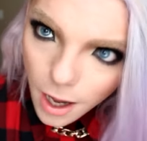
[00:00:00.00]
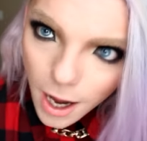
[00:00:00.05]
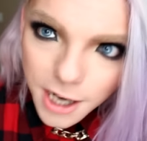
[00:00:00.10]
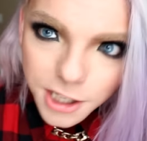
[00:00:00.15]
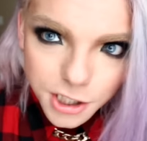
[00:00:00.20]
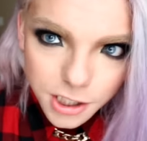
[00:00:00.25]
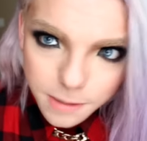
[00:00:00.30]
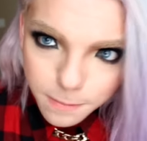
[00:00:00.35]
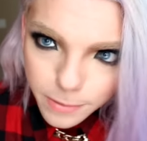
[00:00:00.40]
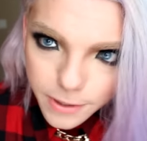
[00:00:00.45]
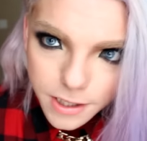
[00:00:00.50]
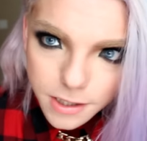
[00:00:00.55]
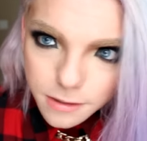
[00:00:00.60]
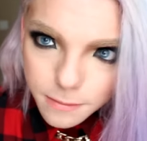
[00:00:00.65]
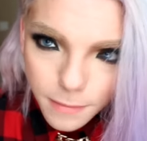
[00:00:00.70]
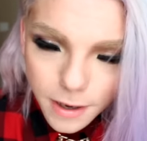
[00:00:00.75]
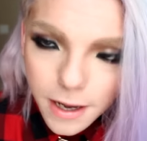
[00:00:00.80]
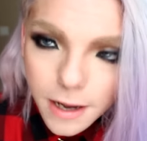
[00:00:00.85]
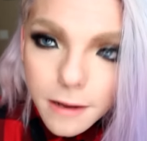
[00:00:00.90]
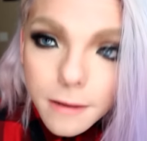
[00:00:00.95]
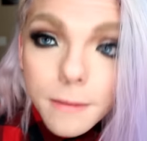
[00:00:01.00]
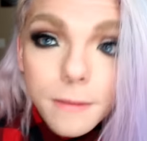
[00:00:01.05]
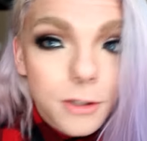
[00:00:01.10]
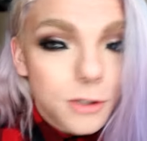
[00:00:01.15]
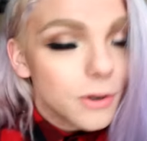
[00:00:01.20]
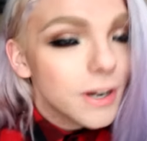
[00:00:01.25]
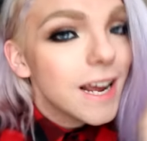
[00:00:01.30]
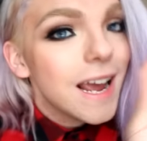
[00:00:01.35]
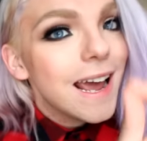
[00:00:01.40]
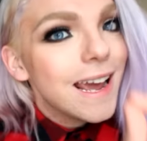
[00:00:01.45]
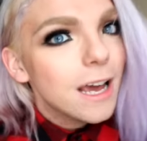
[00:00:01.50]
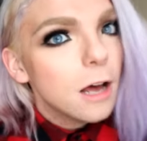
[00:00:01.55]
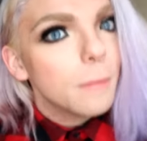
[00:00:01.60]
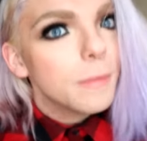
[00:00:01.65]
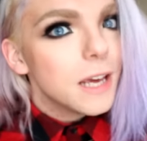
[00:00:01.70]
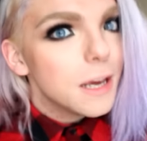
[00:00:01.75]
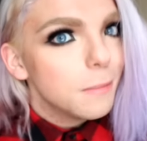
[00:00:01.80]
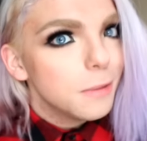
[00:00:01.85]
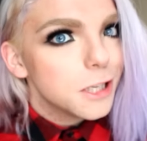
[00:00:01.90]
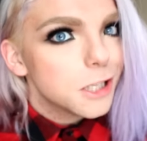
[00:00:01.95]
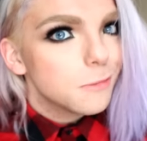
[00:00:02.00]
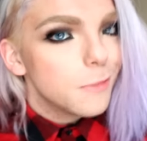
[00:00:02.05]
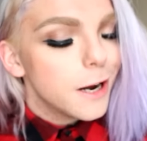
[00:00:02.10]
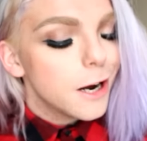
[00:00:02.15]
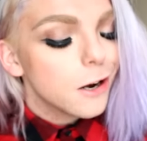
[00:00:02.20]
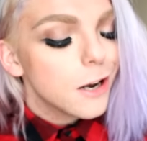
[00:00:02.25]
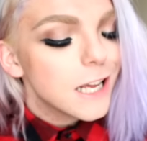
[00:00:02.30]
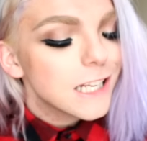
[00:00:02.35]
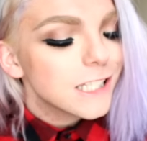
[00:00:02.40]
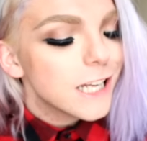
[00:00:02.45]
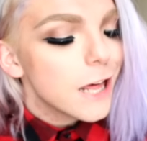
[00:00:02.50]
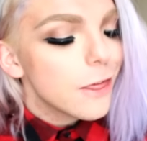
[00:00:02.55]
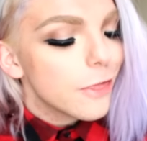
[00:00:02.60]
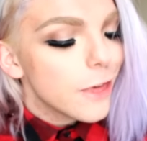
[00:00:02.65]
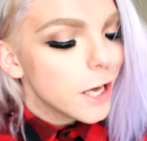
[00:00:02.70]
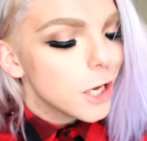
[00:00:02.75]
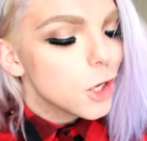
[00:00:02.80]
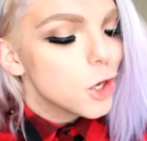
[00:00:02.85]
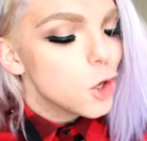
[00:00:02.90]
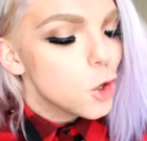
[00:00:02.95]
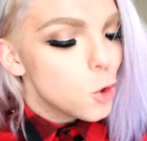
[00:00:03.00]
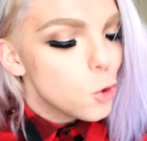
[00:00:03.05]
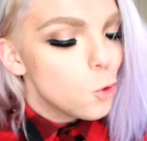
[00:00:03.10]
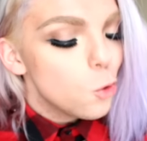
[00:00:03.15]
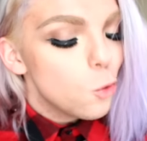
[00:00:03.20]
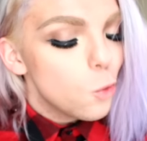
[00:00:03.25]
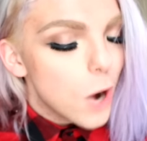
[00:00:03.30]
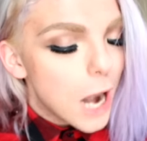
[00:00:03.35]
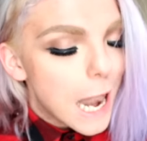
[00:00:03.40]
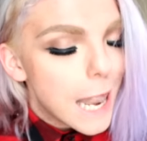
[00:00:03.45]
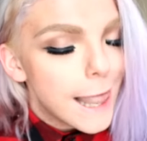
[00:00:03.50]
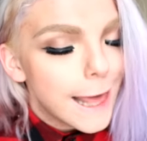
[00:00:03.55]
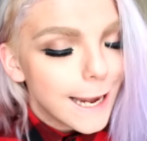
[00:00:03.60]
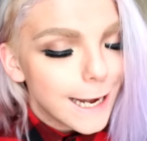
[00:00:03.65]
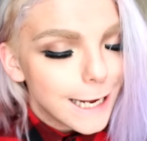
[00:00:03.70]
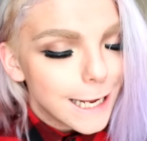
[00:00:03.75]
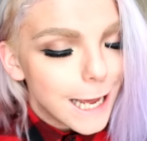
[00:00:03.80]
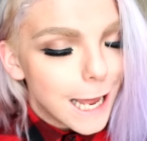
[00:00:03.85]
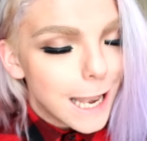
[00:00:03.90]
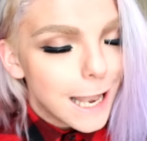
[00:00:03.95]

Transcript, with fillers: I just bleached my, sorry, ALB bleached my hair last night. Thank you, lady.